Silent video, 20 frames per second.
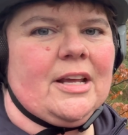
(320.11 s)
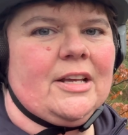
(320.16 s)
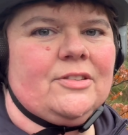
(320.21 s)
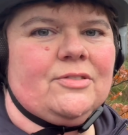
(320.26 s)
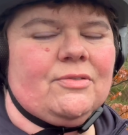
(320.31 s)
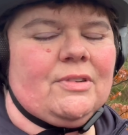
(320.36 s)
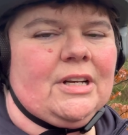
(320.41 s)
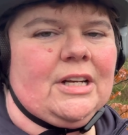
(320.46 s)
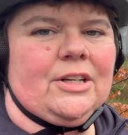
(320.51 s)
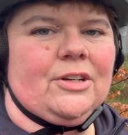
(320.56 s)

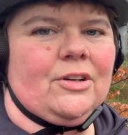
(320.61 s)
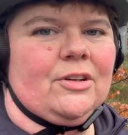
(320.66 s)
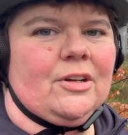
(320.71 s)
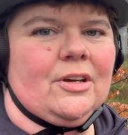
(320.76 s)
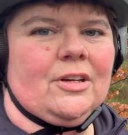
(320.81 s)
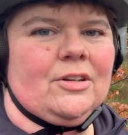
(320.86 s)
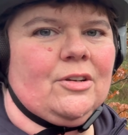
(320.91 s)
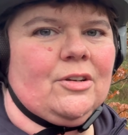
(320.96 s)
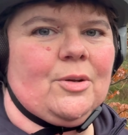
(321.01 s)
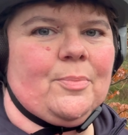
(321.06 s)
It's really
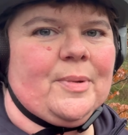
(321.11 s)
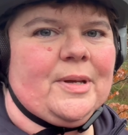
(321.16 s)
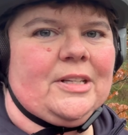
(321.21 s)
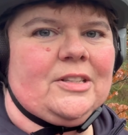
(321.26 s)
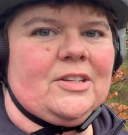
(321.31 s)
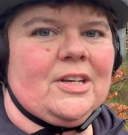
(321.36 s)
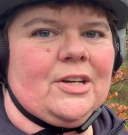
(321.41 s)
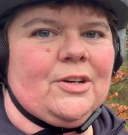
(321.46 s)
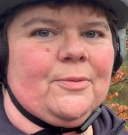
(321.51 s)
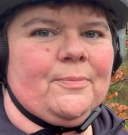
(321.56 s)
not a big
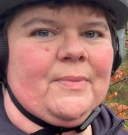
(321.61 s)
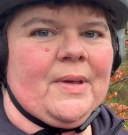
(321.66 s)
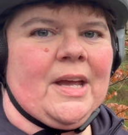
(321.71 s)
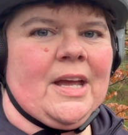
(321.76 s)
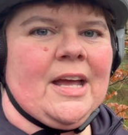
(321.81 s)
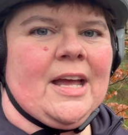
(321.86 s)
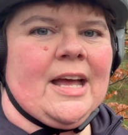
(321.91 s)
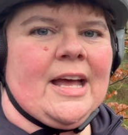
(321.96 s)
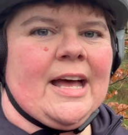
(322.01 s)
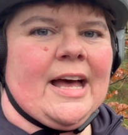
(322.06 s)
deal.
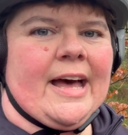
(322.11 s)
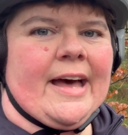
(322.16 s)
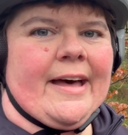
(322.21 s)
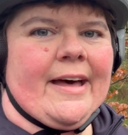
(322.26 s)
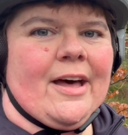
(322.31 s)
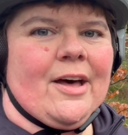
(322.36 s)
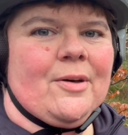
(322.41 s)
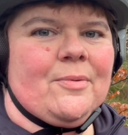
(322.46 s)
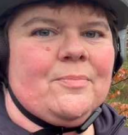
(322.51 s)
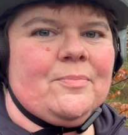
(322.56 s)

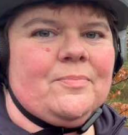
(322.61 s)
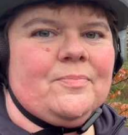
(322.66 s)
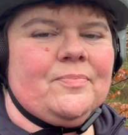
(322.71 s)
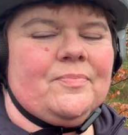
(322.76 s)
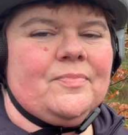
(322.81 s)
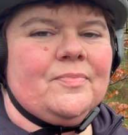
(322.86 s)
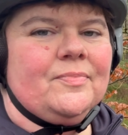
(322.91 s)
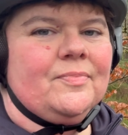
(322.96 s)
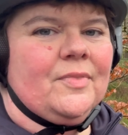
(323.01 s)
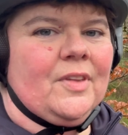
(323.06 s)
Can't
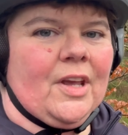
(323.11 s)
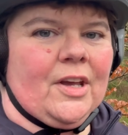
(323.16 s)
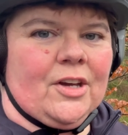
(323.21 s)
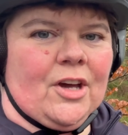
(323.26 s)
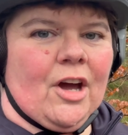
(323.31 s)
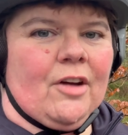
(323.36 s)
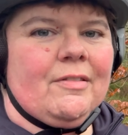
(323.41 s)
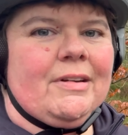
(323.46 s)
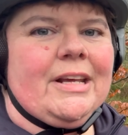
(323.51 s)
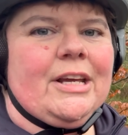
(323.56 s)

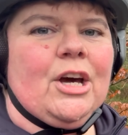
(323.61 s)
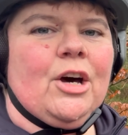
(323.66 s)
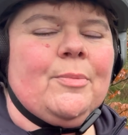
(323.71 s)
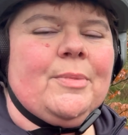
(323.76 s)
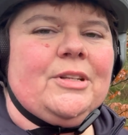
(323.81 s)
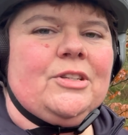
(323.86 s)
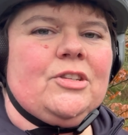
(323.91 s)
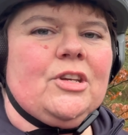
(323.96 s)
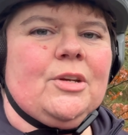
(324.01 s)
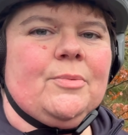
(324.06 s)
really
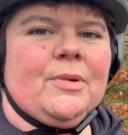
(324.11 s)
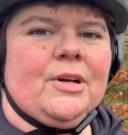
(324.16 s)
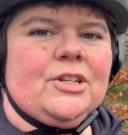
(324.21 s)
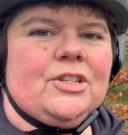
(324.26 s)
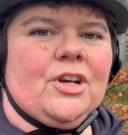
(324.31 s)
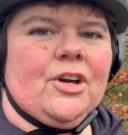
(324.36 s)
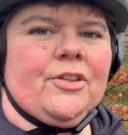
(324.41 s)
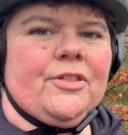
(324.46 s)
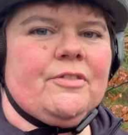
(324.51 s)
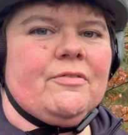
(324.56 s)
comment too
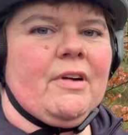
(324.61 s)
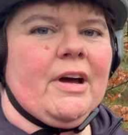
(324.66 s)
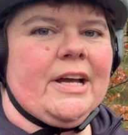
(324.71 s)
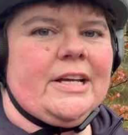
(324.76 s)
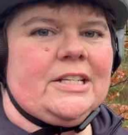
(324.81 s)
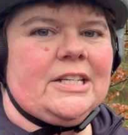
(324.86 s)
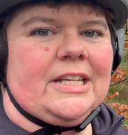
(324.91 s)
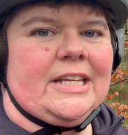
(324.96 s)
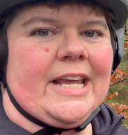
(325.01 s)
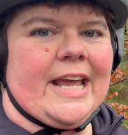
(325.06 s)
much on the
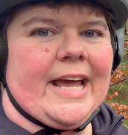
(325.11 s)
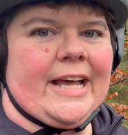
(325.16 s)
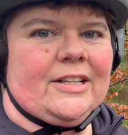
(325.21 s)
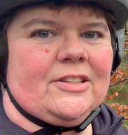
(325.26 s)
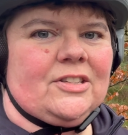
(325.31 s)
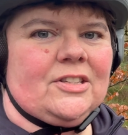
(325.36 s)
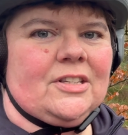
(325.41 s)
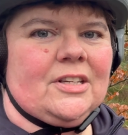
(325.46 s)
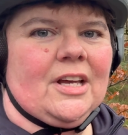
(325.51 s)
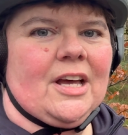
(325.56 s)
riding
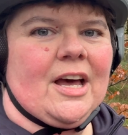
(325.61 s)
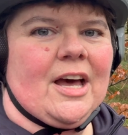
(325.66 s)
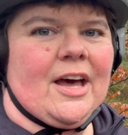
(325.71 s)
yet.